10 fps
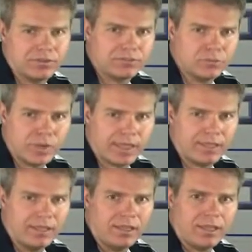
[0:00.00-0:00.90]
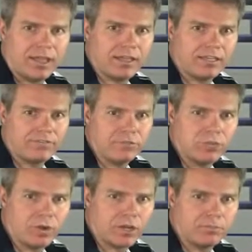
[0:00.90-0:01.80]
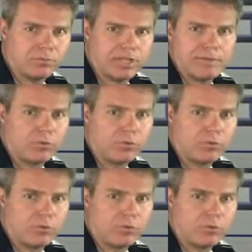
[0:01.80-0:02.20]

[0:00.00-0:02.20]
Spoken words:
This way, if you want to play